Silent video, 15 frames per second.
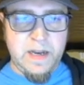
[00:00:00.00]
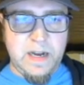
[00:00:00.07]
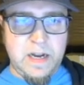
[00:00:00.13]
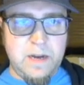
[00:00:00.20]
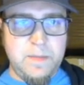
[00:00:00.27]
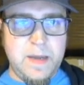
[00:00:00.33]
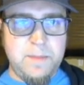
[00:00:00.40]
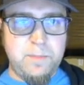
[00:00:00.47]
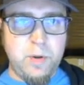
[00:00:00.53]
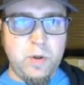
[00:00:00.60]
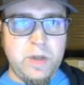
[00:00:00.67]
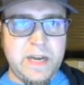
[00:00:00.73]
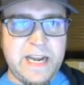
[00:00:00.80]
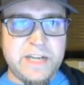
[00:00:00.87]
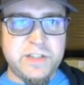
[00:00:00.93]
and pull
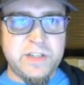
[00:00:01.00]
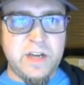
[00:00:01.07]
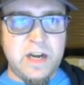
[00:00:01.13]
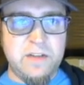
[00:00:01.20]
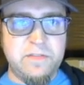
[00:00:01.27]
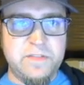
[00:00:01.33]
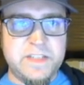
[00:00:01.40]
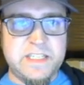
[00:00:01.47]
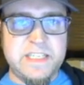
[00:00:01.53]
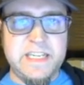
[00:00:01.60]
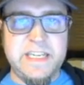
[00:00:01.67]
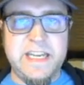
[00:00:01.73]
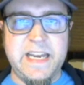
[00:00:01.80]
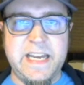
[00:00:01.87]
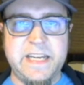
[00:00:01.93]
it actually off of a
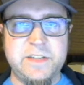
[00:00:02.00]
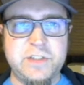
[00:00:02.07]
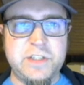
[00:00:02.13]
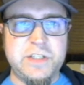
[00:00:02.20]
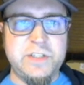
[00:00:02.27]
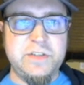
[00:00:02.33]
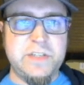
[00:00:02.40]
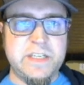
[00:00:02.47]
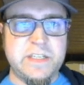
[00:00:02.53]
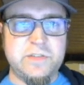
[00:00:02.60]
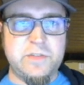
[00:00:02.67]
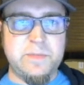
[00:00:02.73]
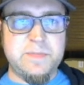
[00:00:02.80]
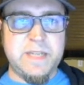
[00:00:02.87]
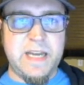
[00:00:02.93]
CDN just using a
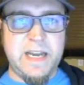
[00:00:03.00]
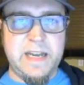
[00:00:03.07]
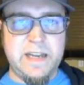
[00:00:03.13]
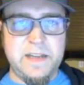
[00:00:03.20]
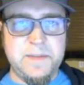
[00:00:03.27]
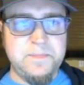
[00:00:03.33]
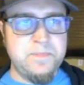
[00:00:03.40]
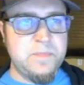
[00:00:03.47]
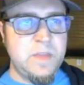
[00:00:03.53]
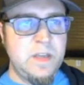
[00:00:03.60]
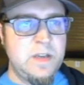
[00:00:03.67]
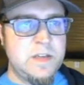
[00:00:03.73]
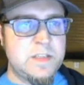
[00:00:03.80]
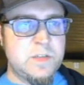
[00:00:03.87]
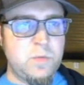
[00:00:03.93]
script tag. So